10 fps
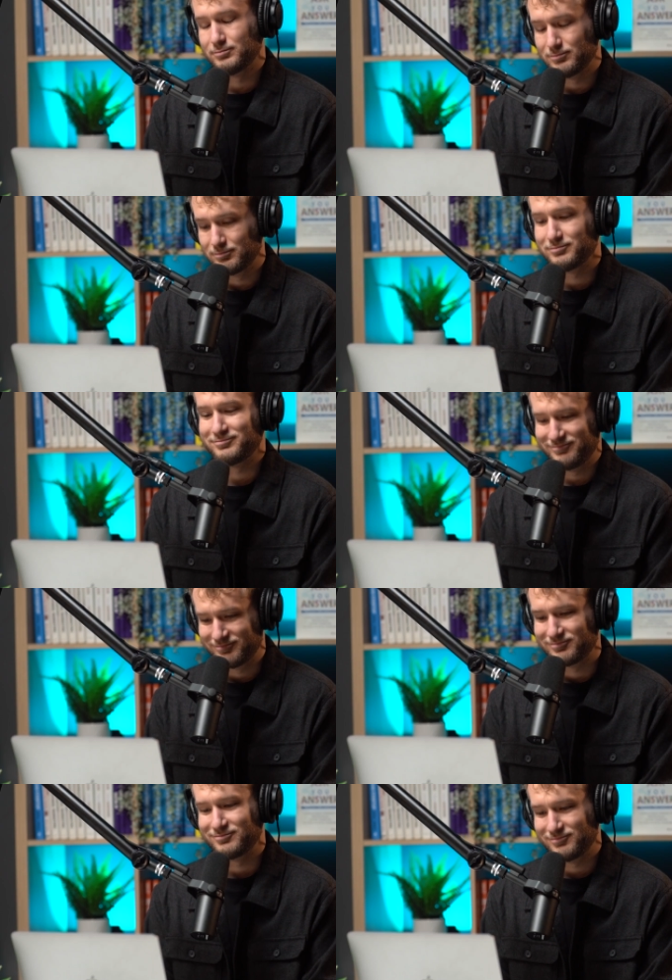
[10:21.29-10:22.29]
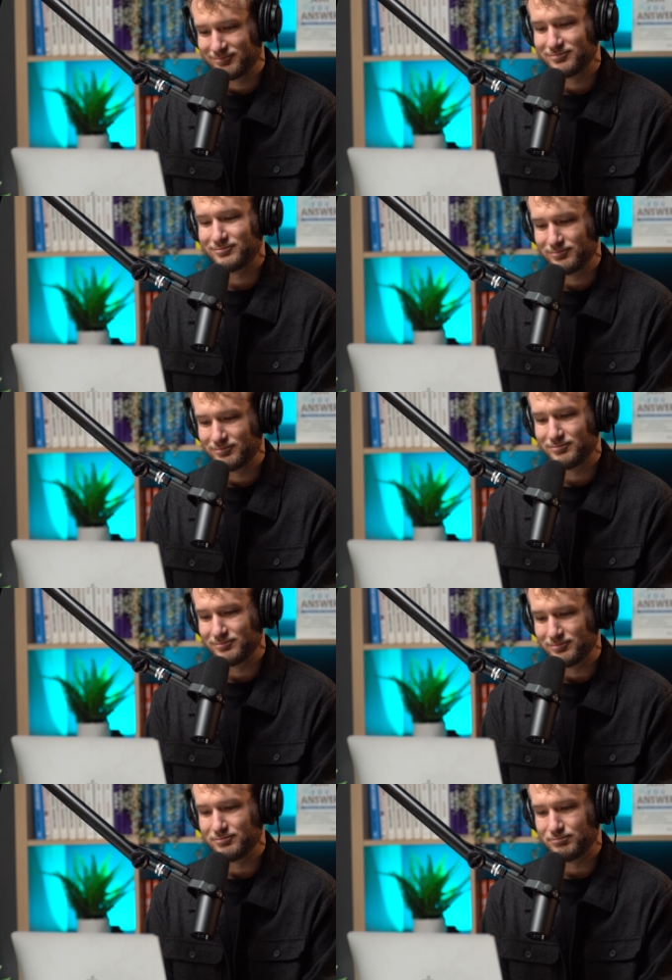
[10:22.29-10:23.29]
tools it's
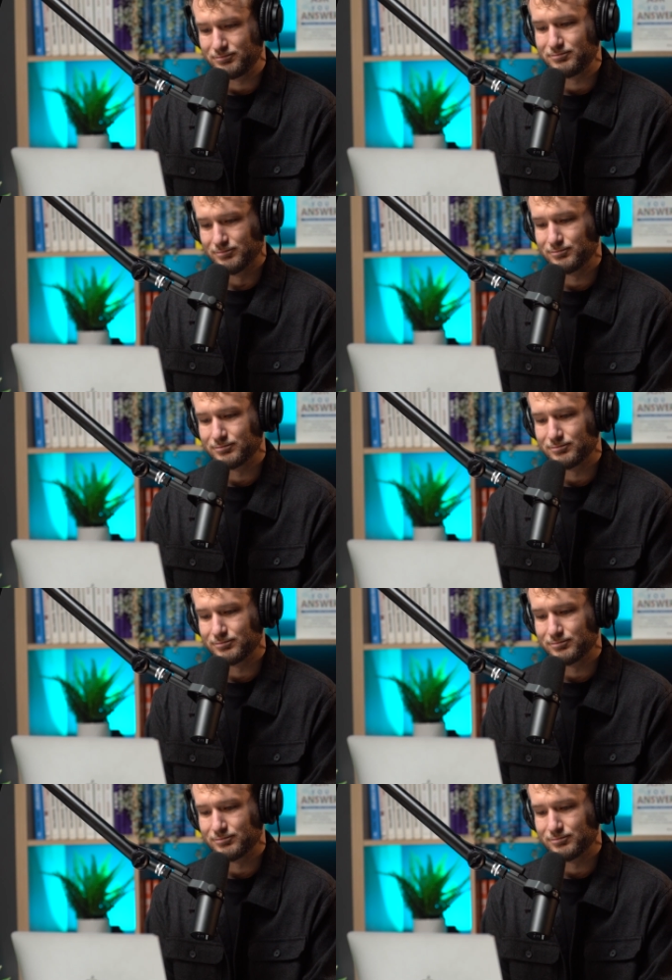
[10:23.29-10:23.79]
so easy to just get